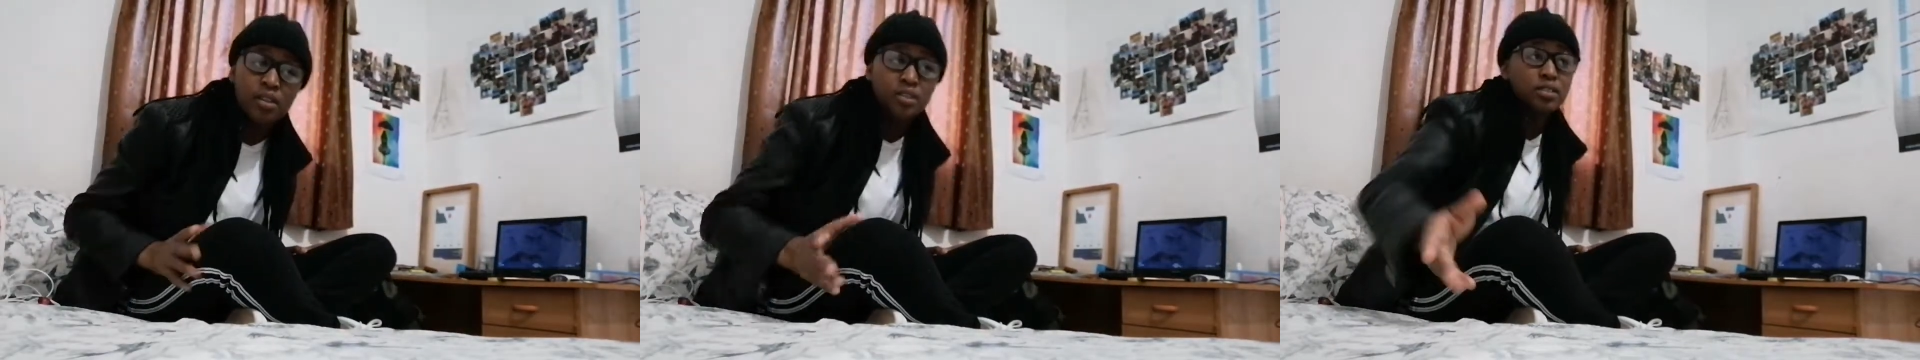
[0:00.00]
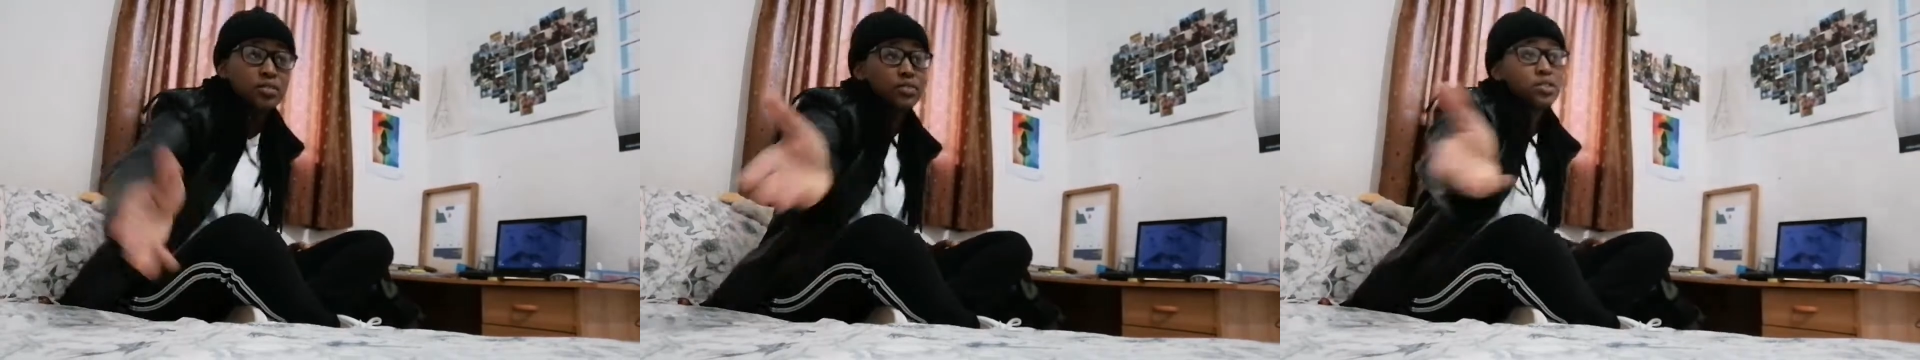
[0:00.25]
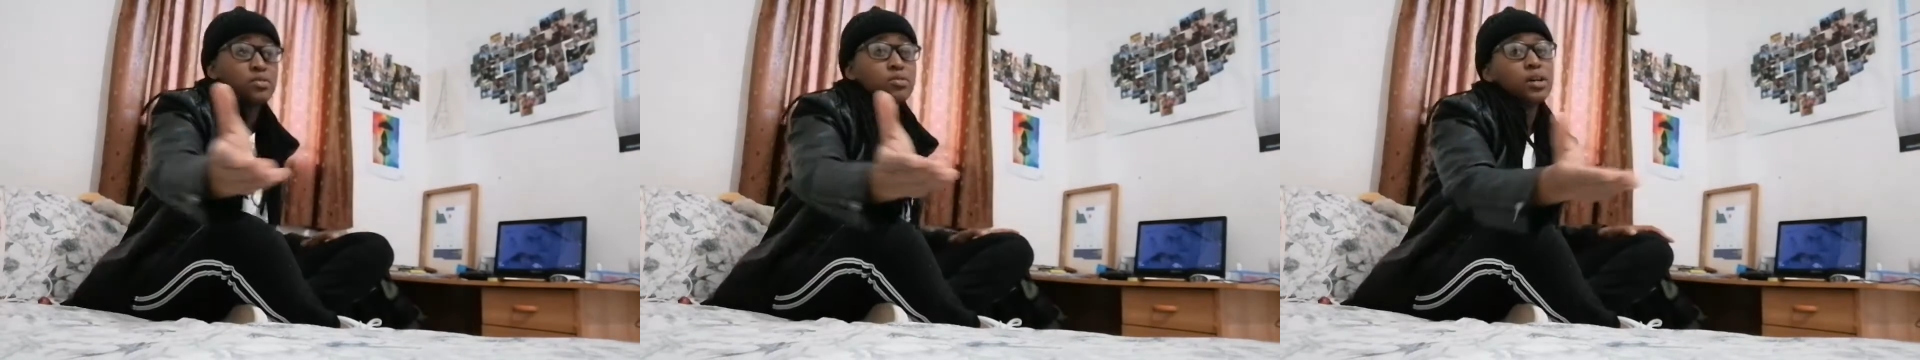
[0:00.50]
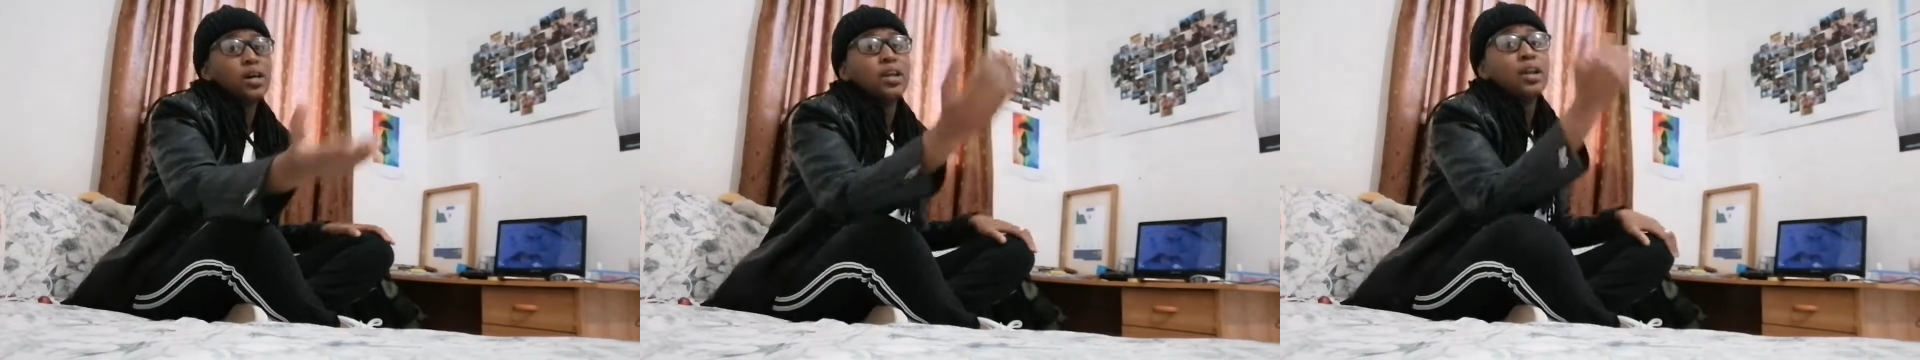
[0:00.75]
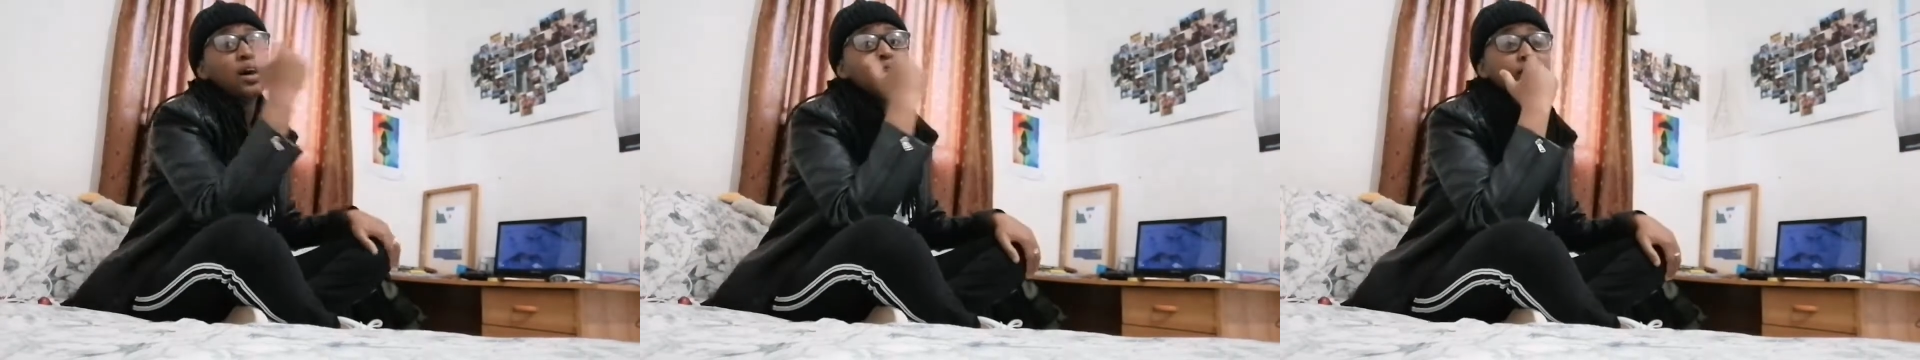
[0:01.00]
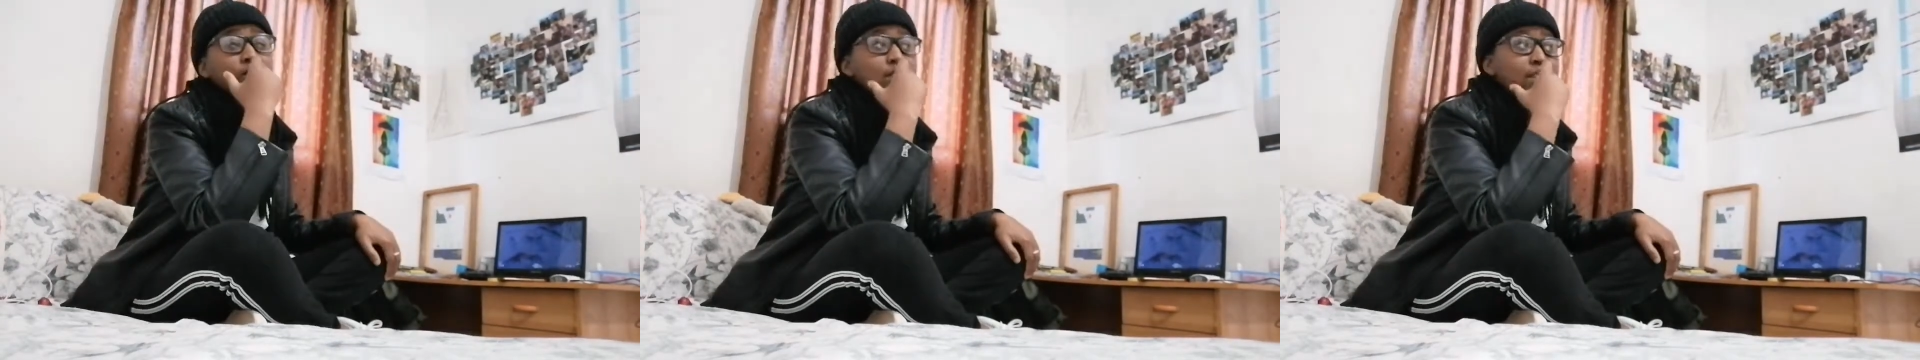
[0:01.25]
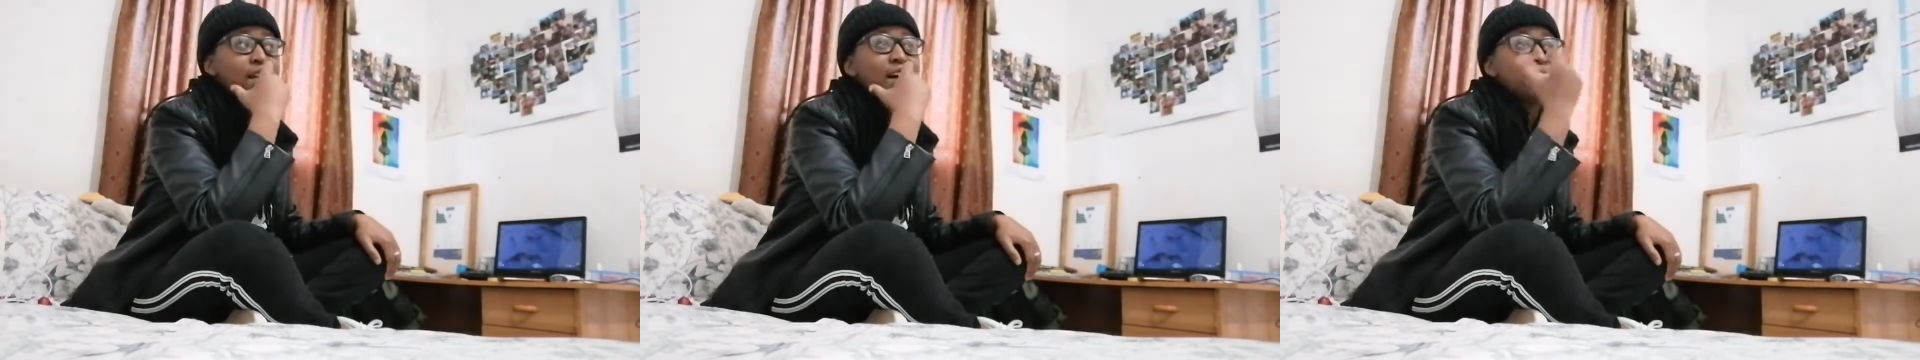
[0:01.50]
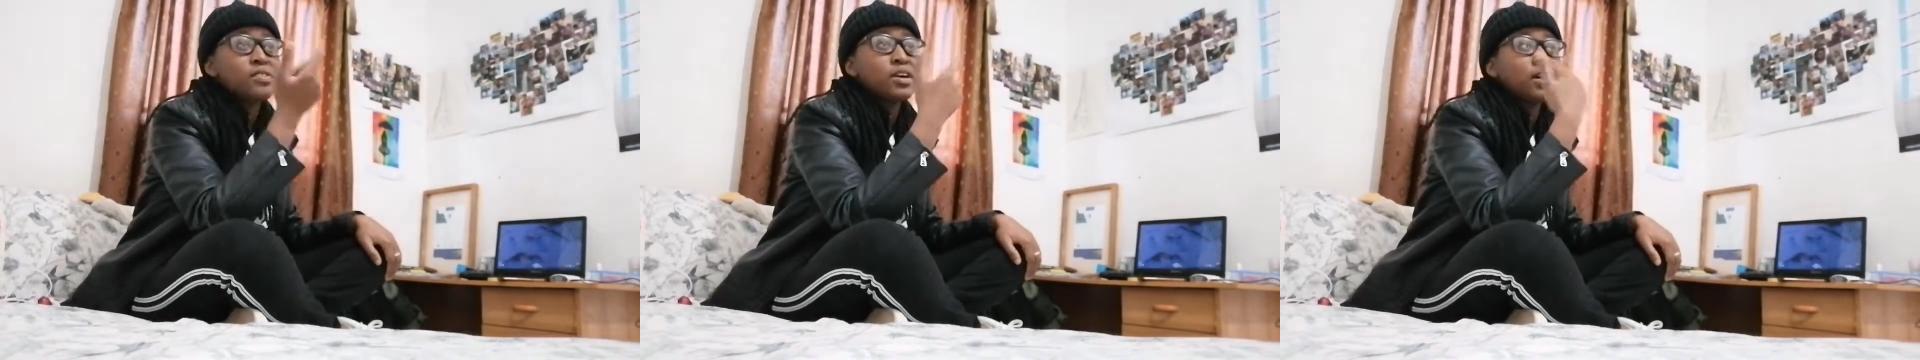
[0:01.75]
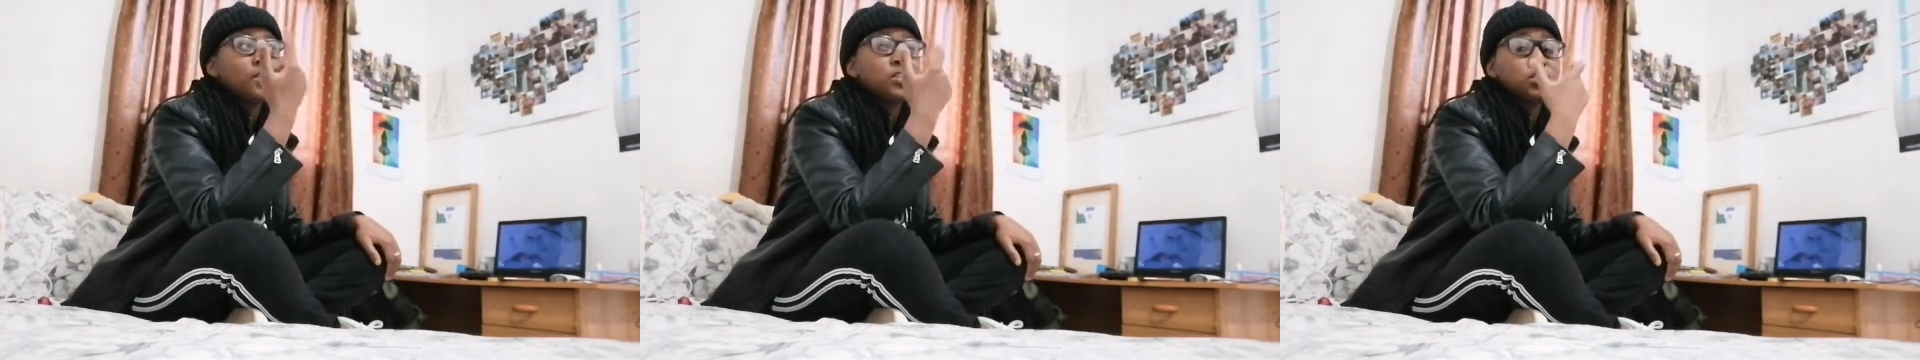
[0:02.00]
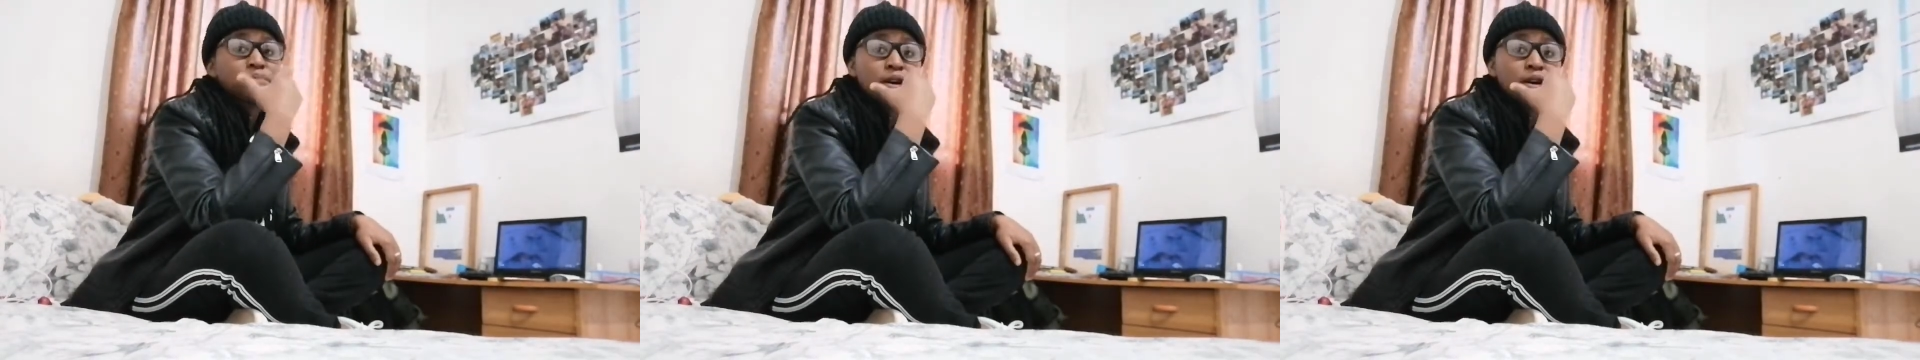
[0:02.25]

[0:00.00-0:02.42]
this video right now because i rearranged